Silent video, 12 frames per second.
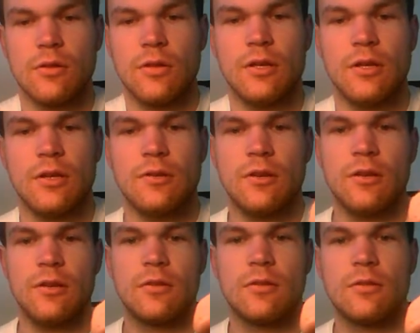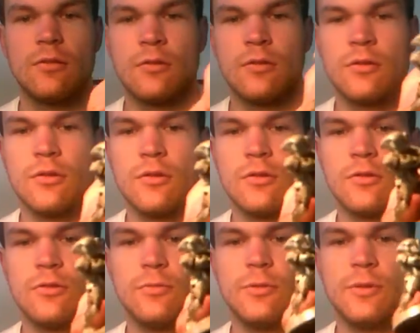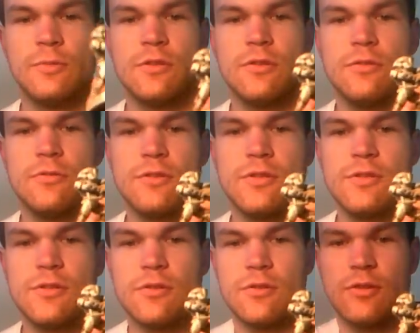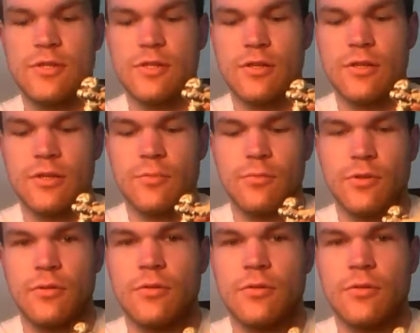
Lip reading: And you'll be able to notice on this arm